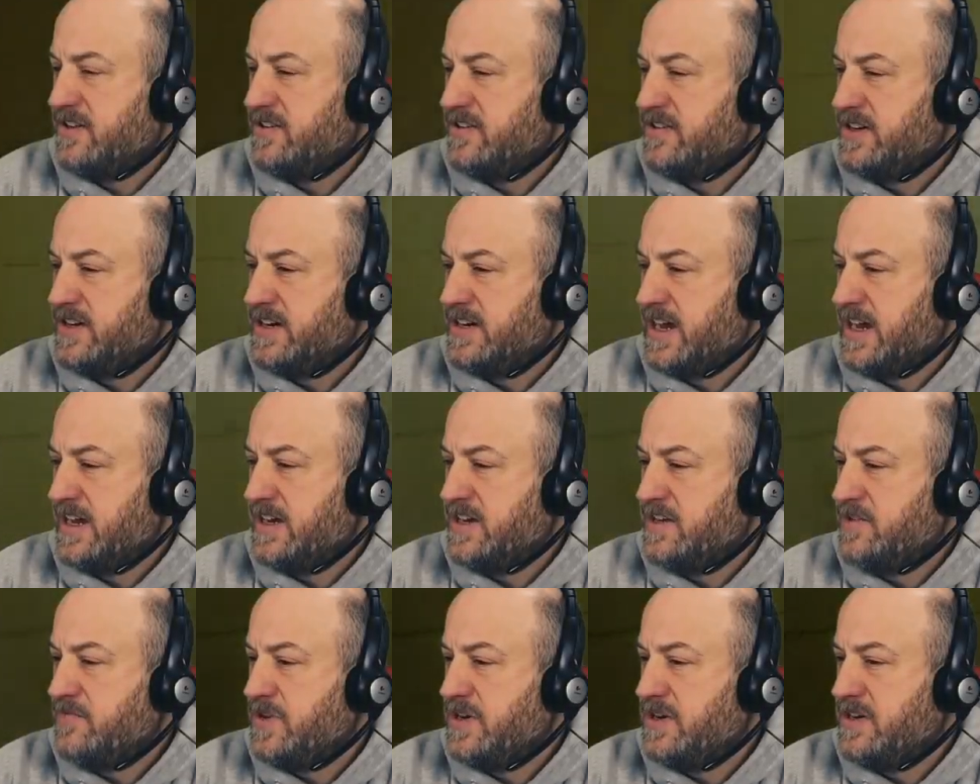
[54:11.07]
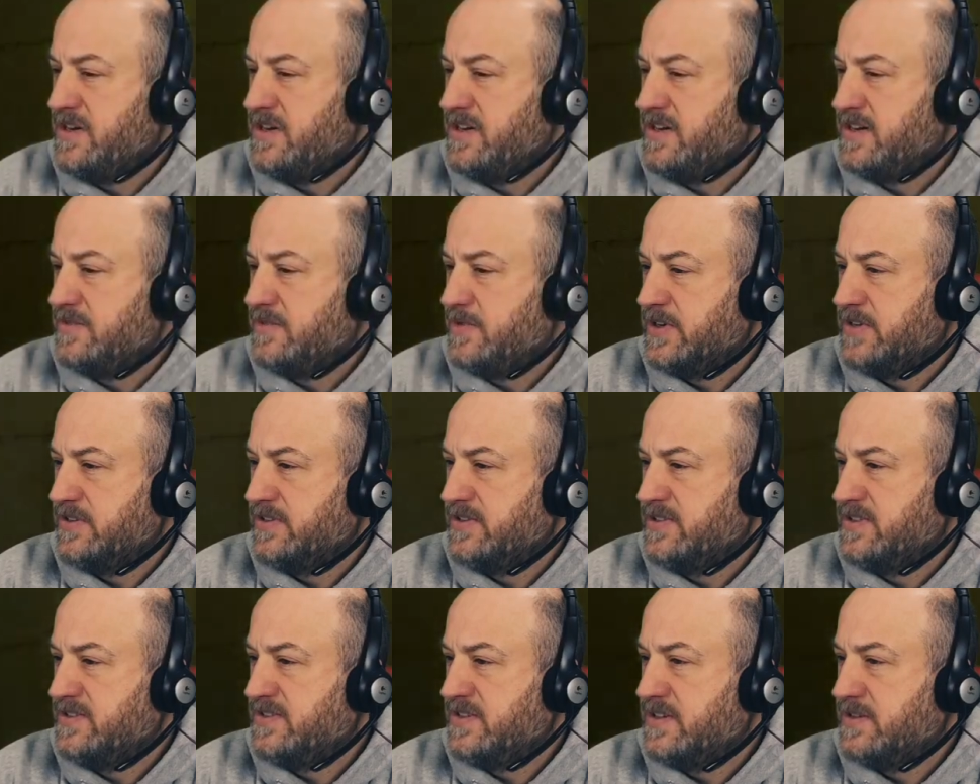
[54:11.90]
get high humidity, especially
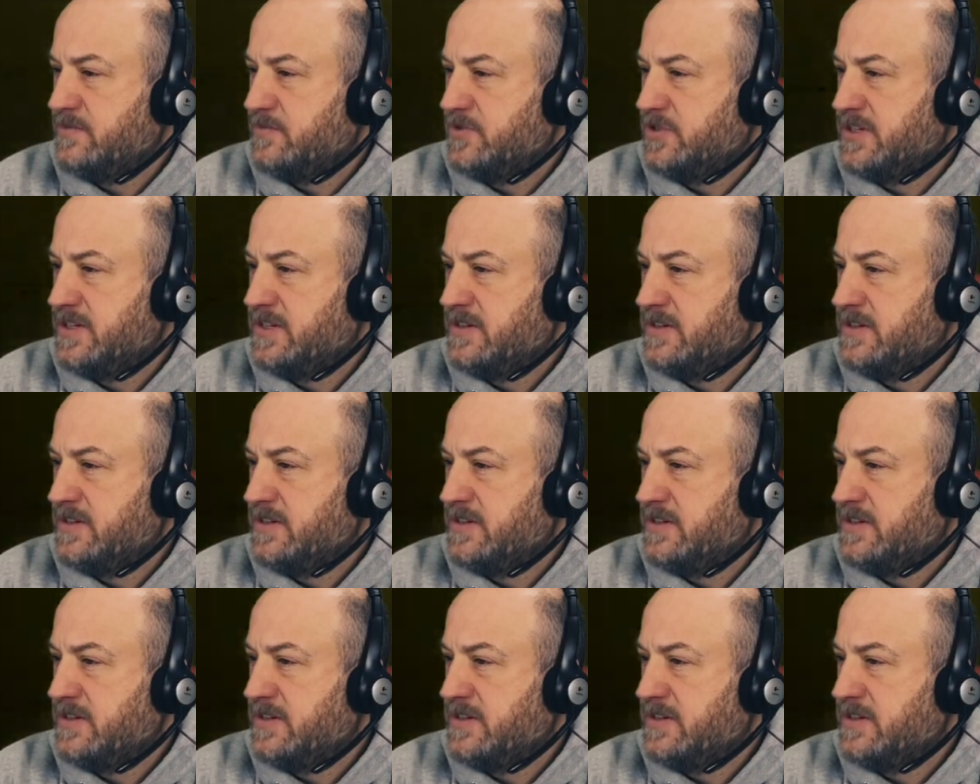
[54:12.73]
in the summertime.